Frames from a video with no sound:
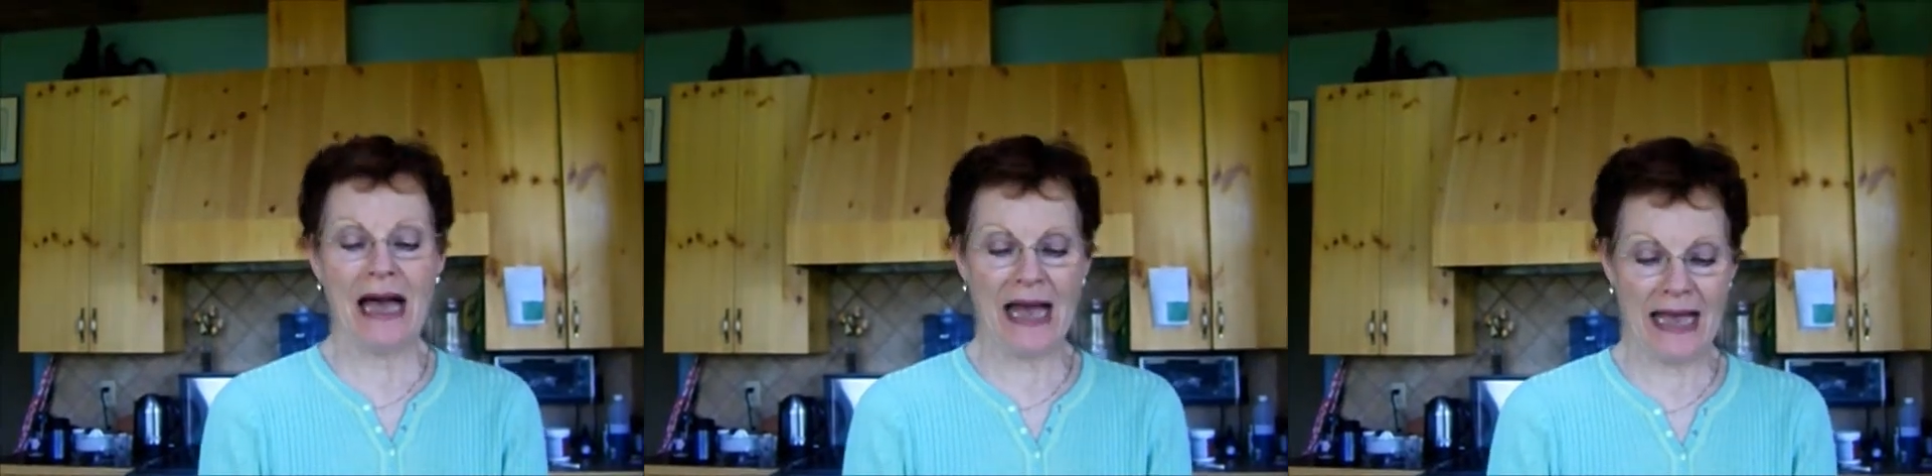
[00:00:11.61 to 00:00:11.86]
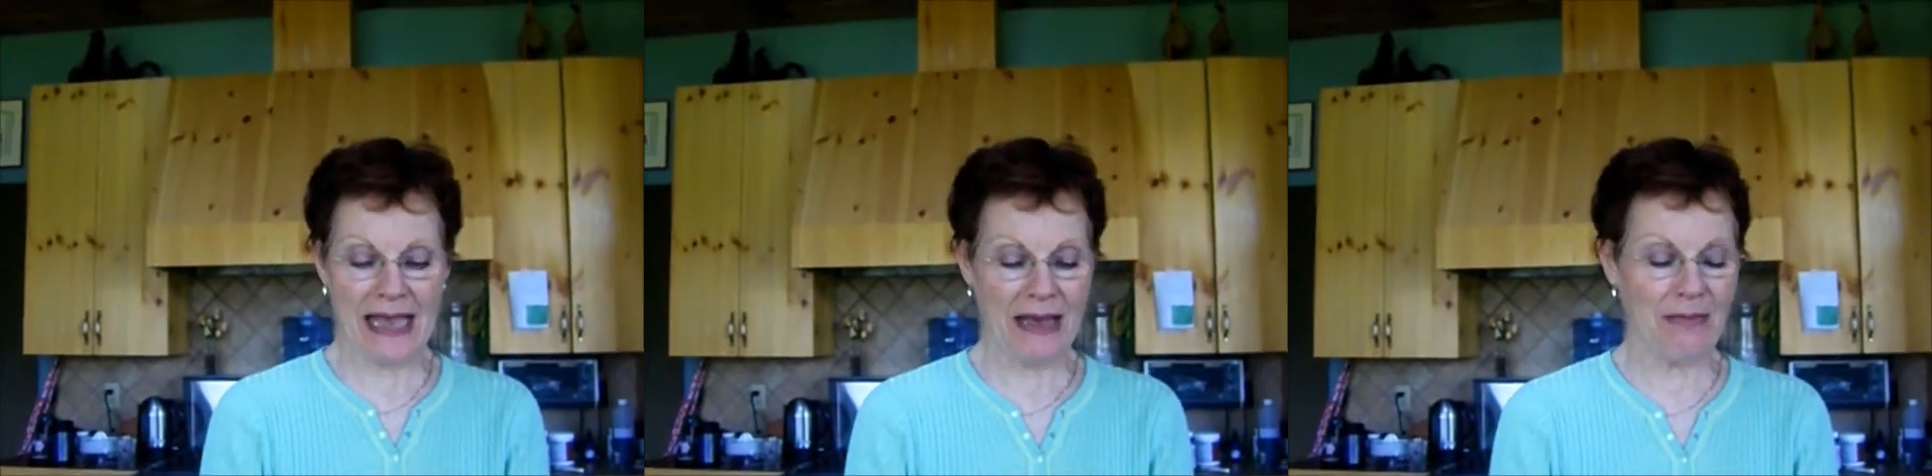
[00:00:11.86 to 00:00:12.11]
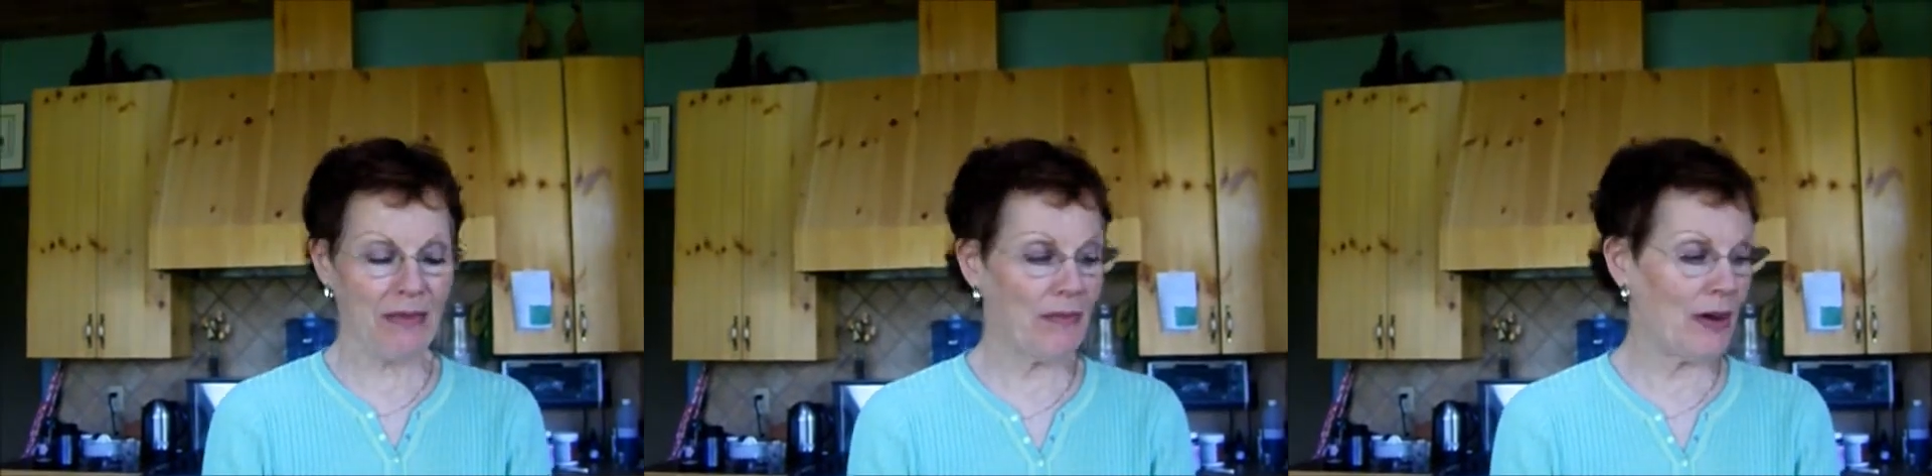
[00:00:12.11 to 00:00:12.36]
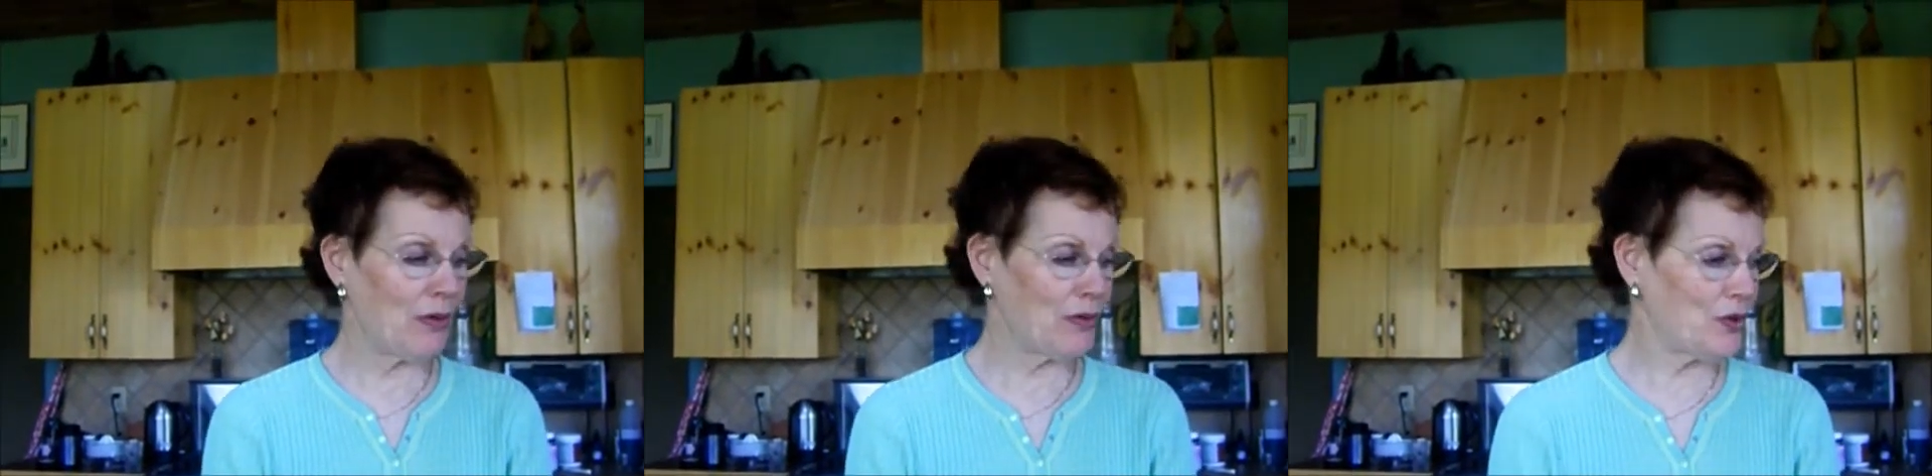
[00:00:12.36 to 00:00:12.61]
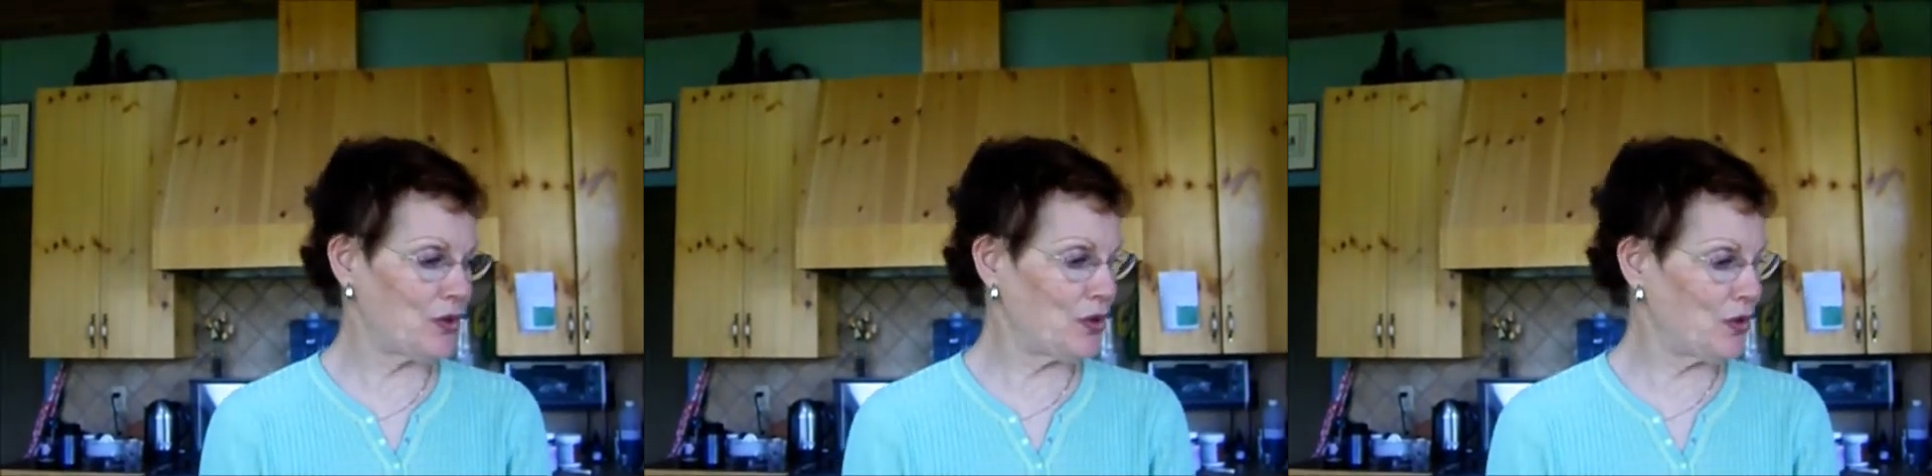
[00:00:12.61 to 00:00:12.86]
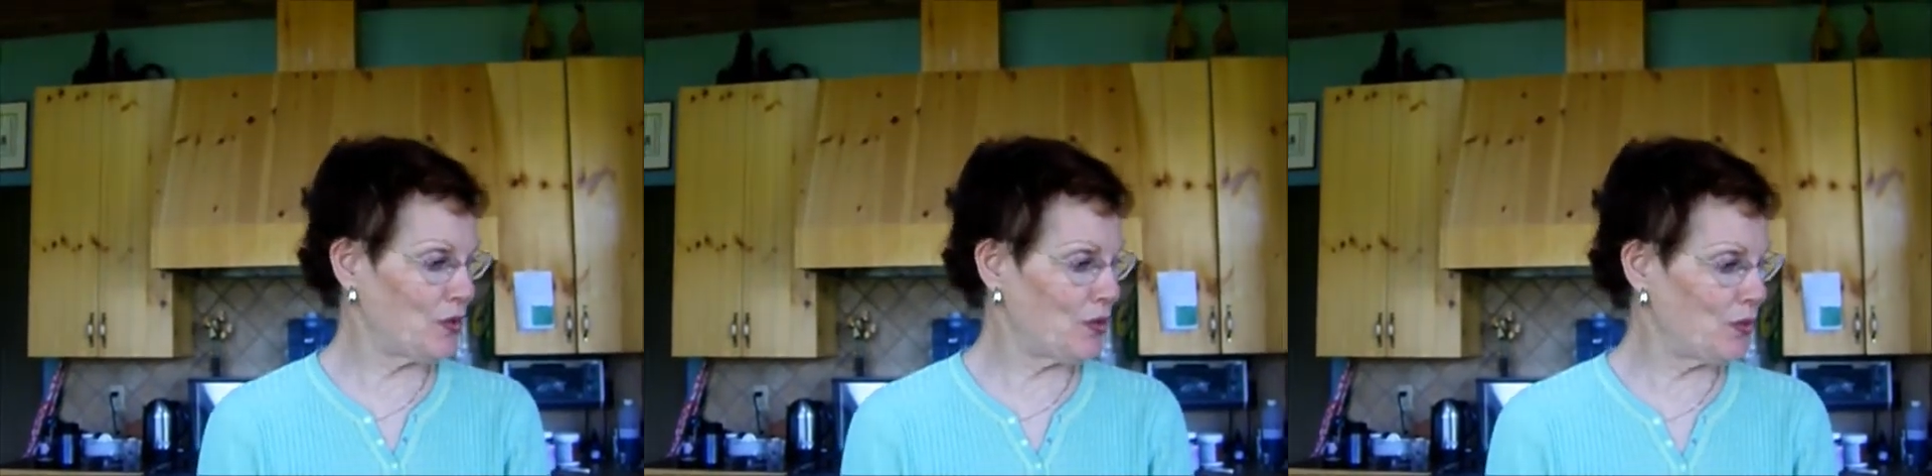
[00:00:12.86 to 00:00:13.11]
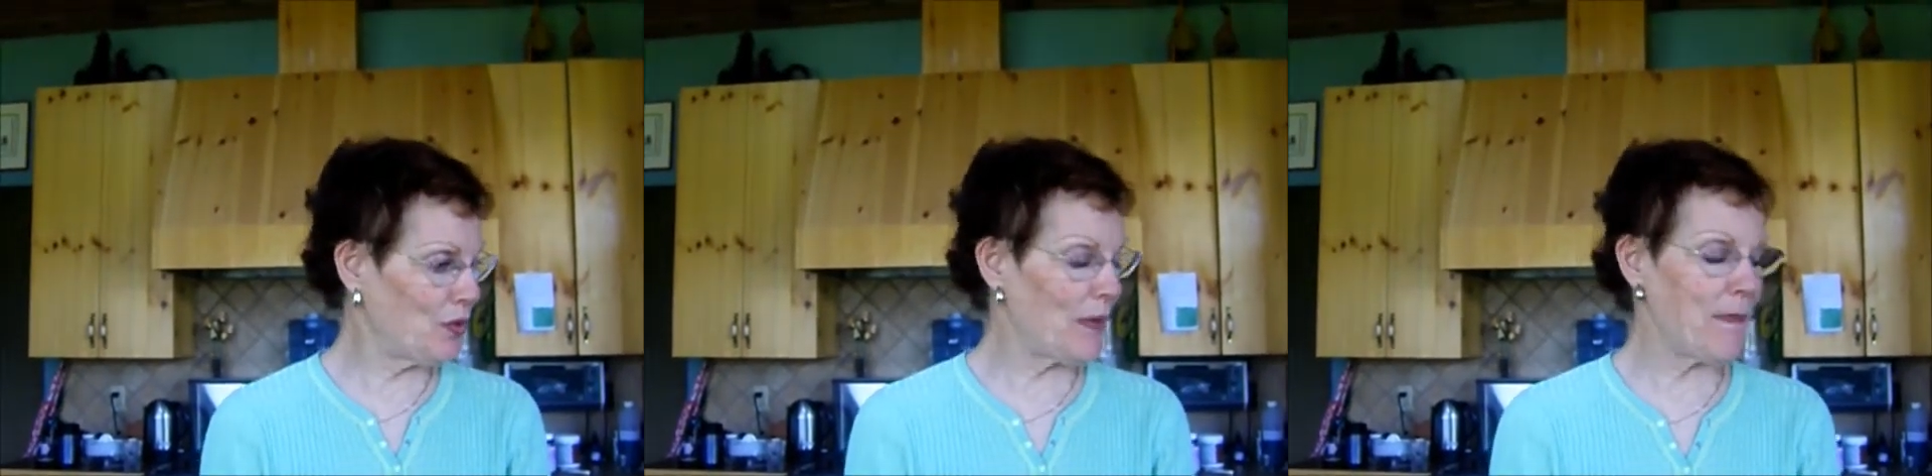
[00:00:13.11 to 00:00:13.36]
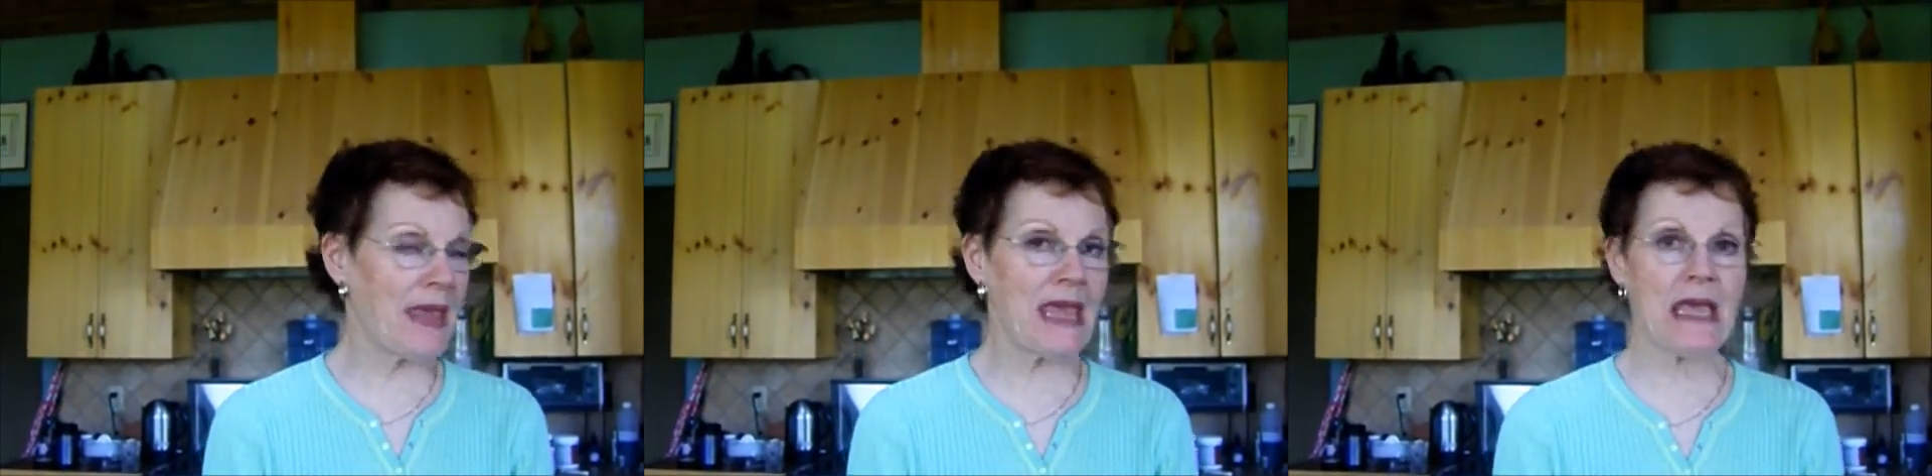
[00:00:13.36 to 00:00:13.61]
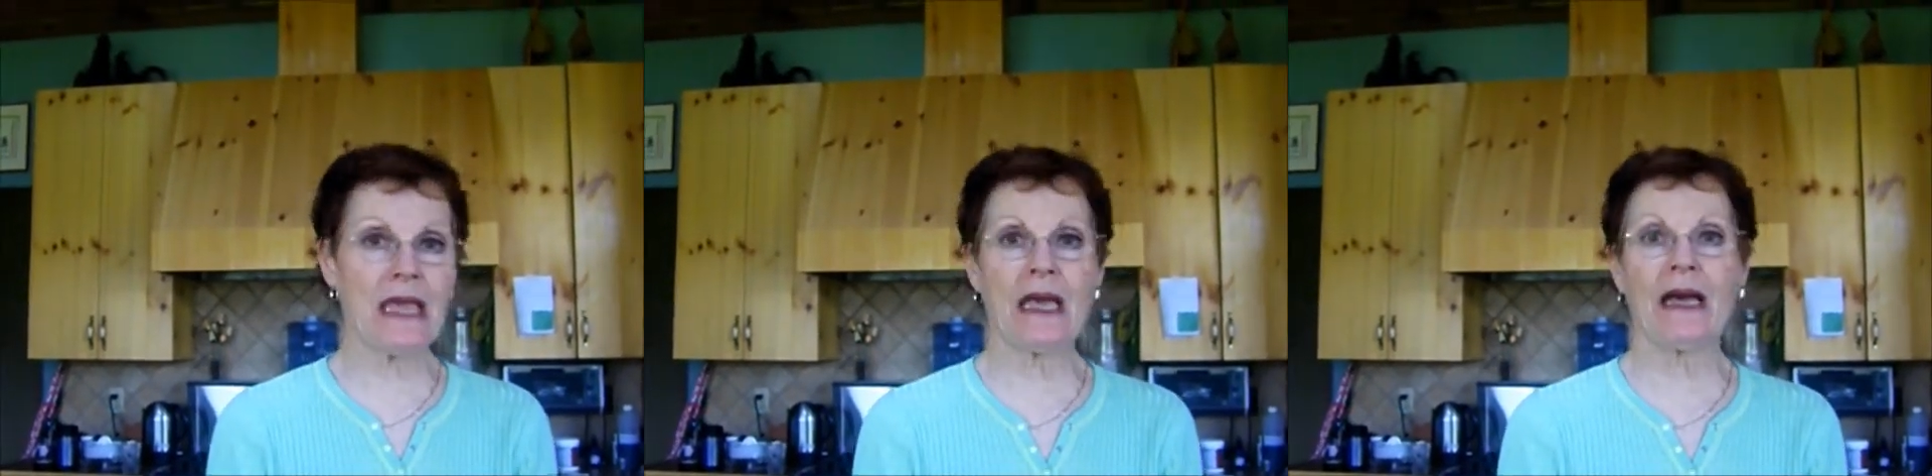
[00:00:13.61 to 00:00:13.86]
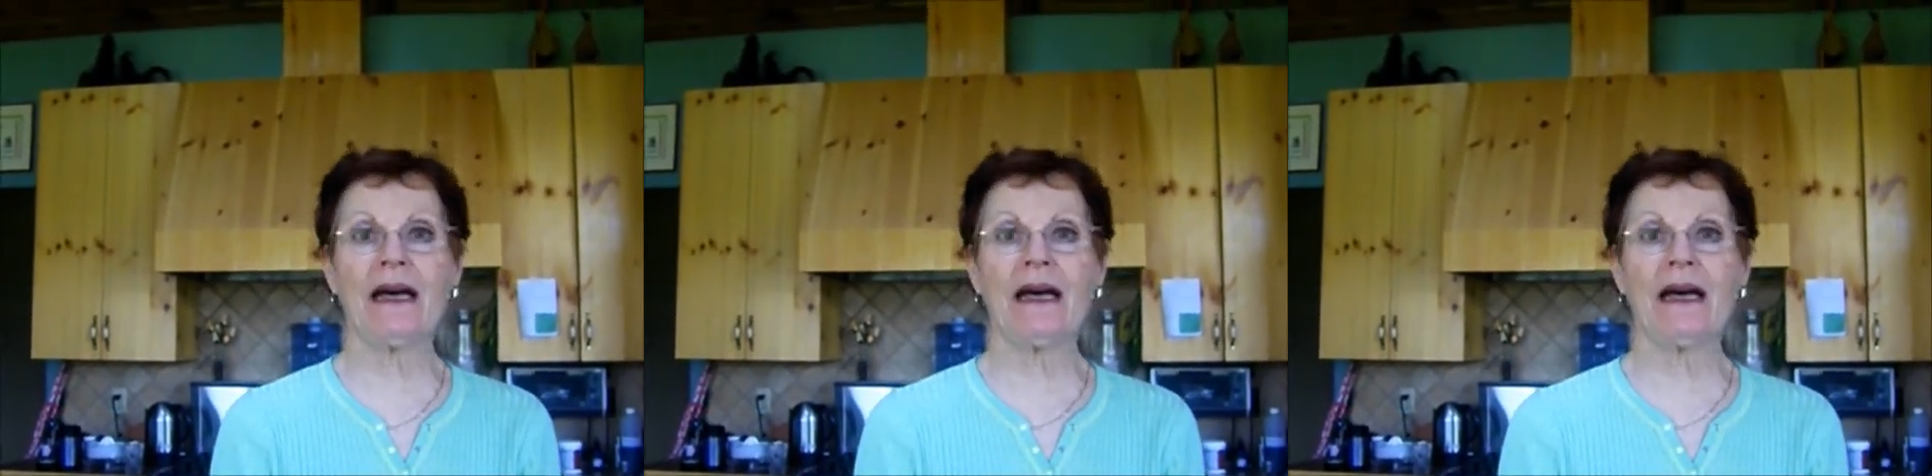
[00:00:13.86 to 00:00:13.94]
I am about to make